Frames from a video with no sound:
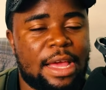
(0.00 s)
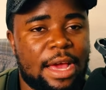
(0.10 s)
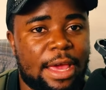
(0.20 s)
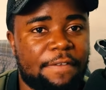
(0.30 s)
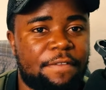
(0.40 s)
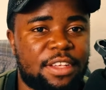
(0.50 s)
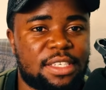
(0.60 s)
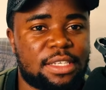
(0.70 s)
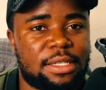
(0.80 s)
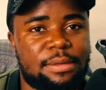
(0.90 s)
I
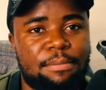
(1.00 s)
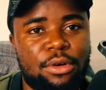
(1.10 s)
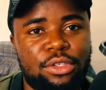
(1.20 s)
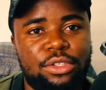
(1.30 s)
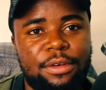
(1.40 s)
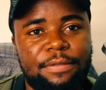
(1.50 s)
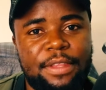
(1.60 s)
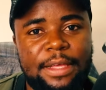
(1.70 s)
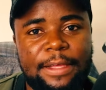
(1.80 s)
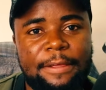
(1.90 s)
visit most of
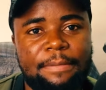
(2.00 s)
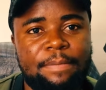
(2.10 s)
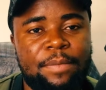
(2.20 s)
the